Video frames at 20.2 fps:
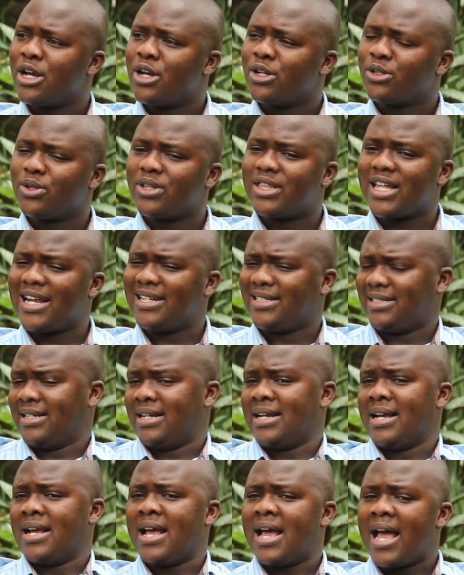So that
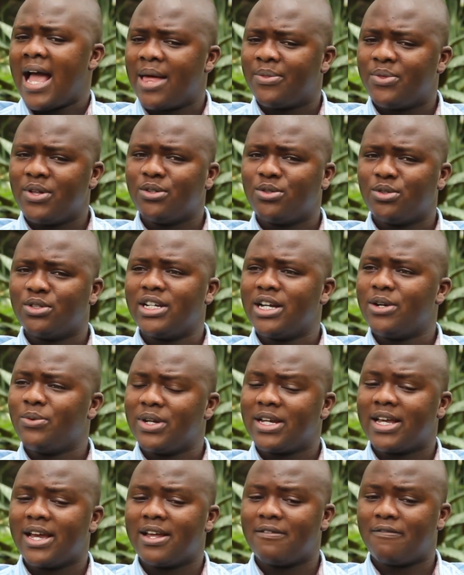I think today
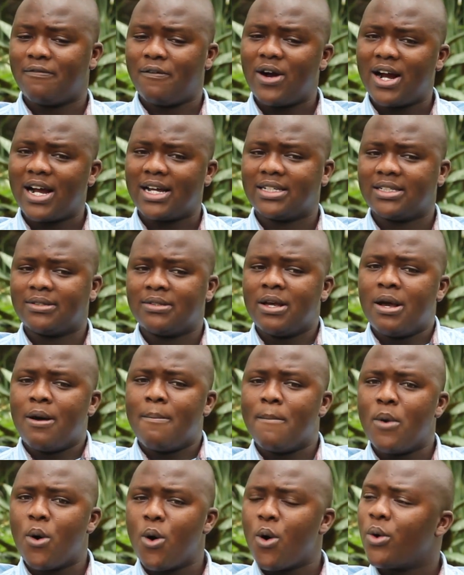we can focus
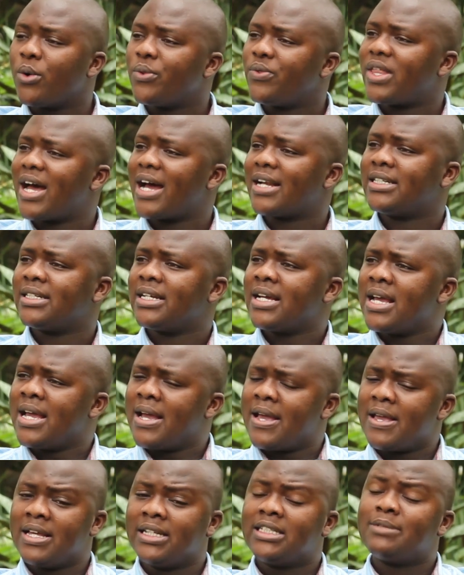more on that.
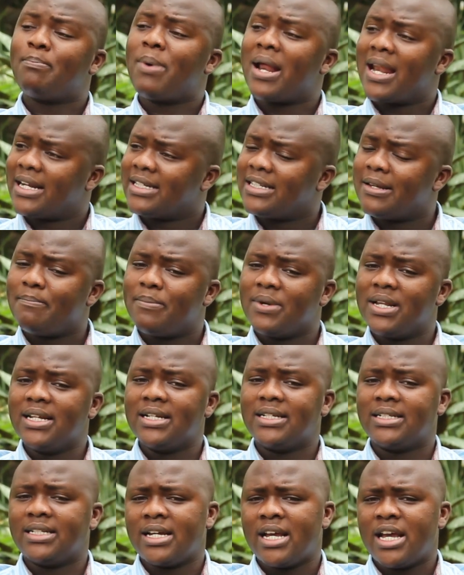Its
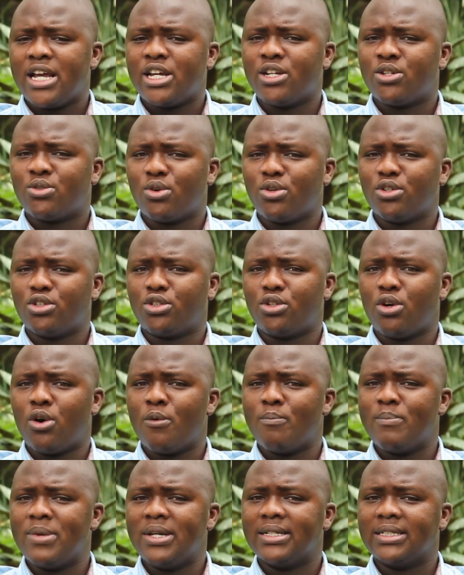palatability, it
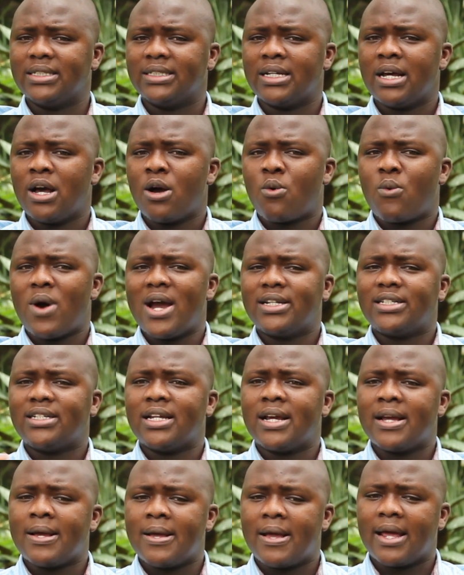also means quite
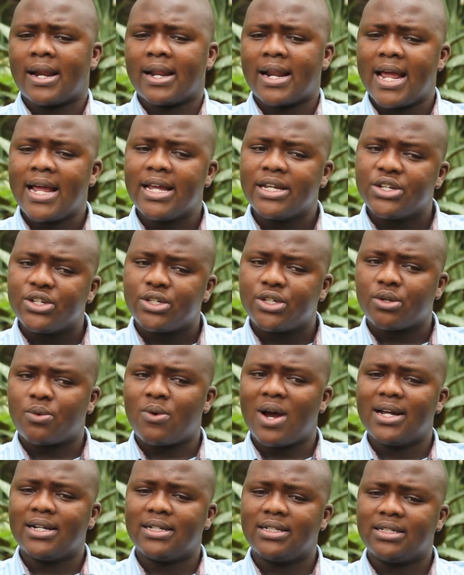a range,
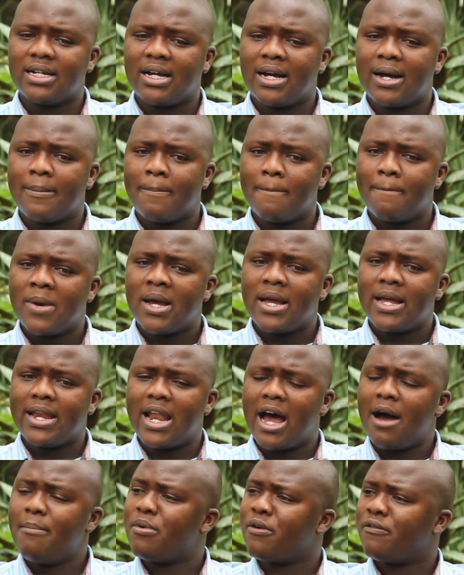quite a
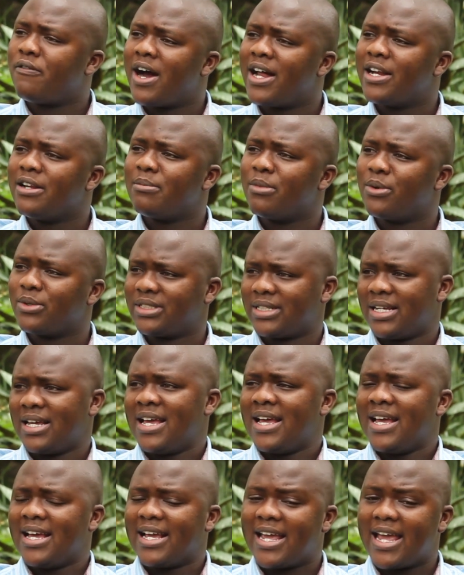number of animals
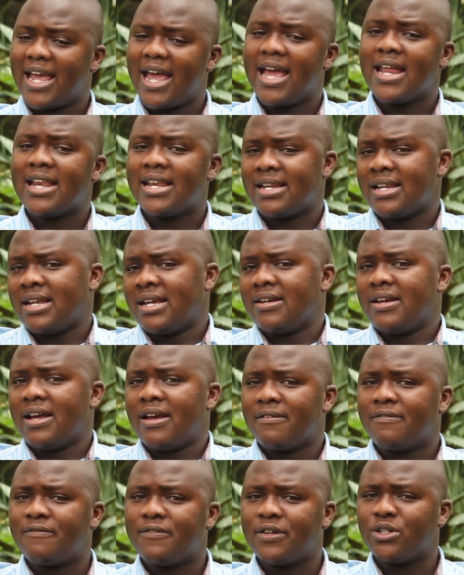can
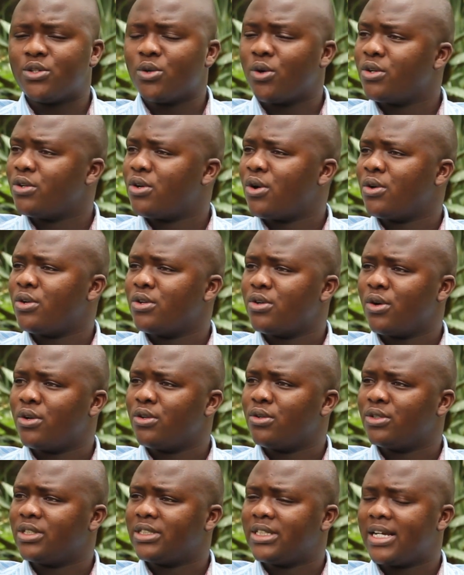feed on
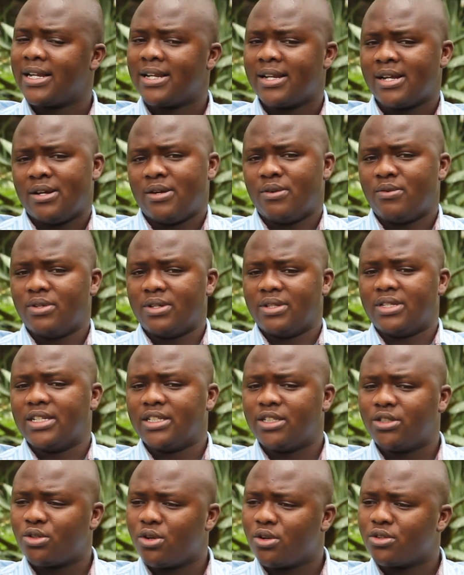Lucerne.
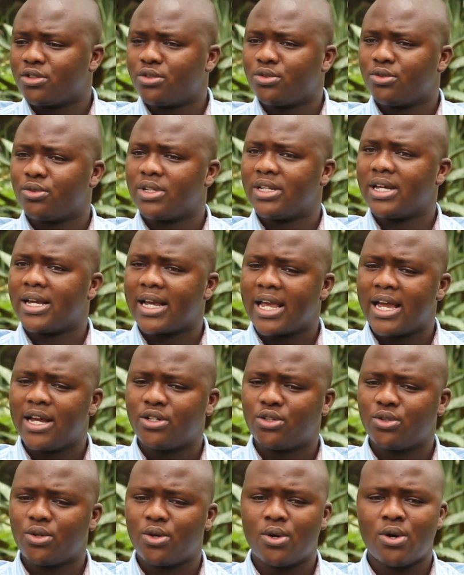This talks to the
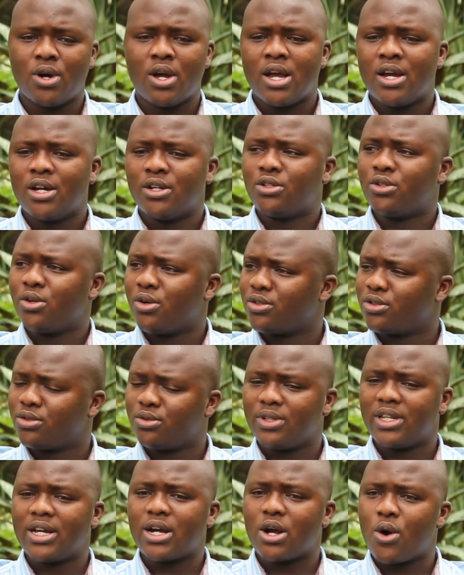cattle, talks
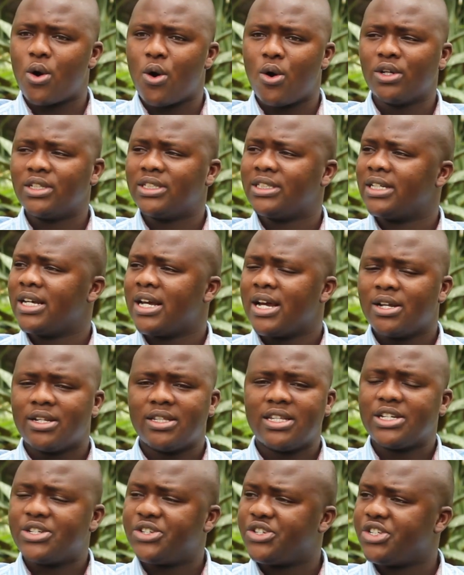to the goats,
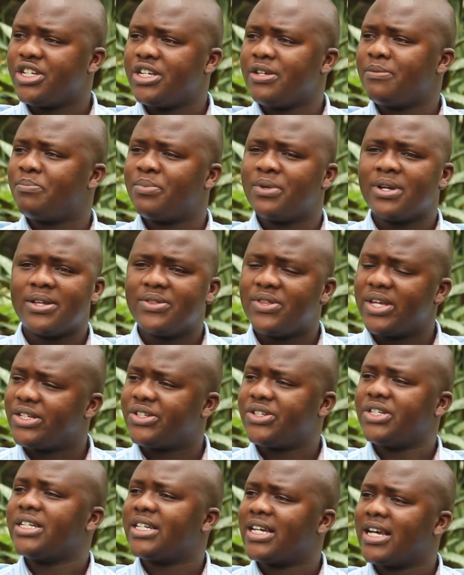the sheep, the
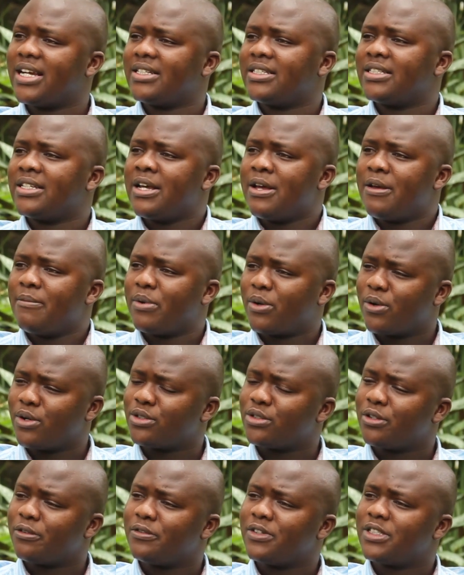chickens,
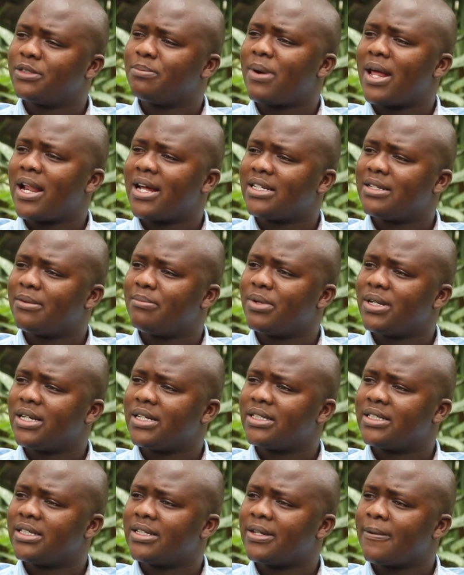because of its
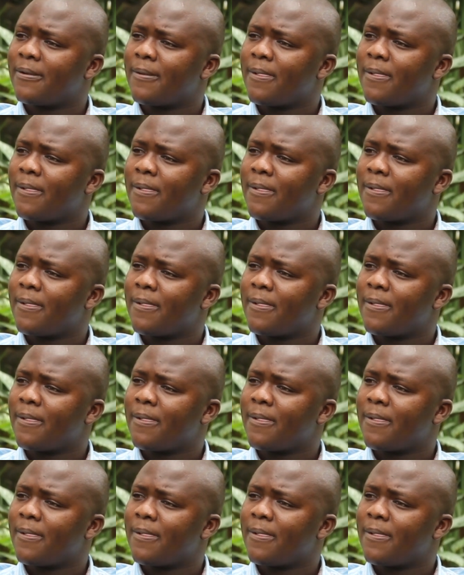palatability.